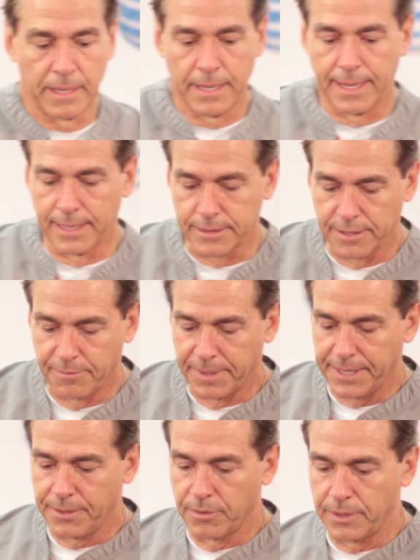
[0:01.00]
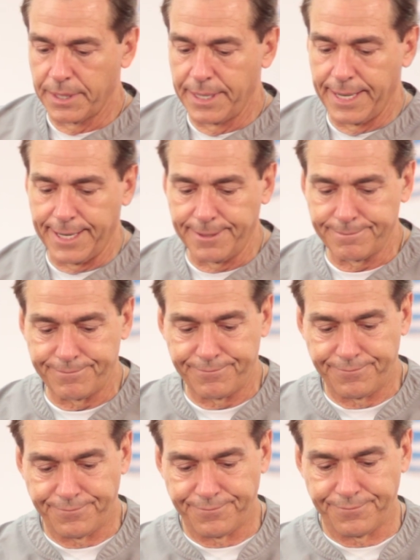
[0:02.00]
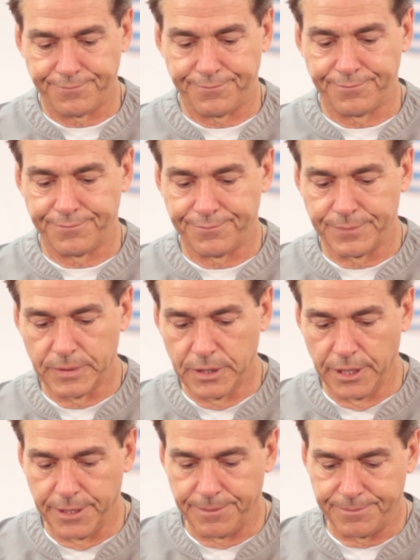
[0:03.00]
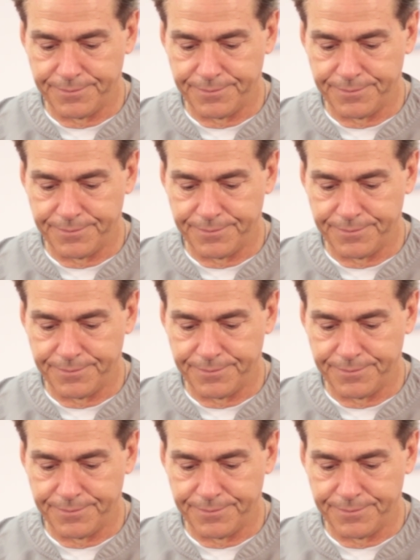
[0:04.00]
How's everybody doing today? Good.